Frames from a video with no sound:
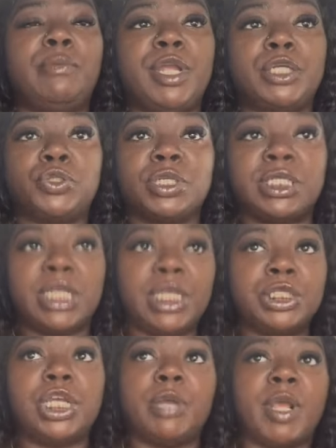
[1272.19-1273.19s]
be
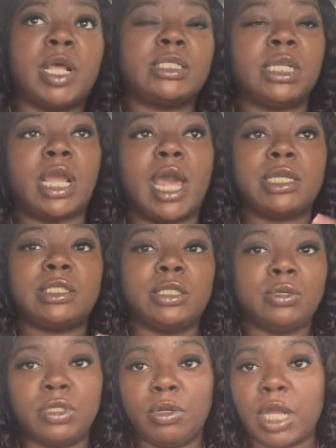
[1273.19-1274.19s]
strategic because then I gotta
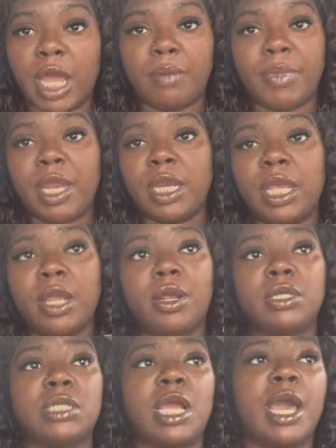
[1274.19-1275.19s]
still do diabetic
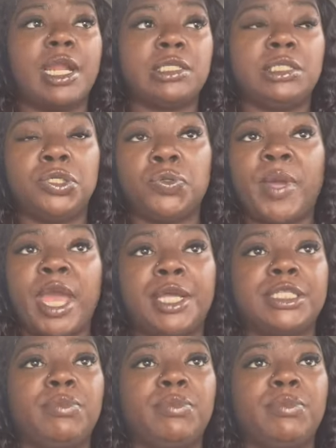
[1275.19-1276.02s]
cares and I gotta still pass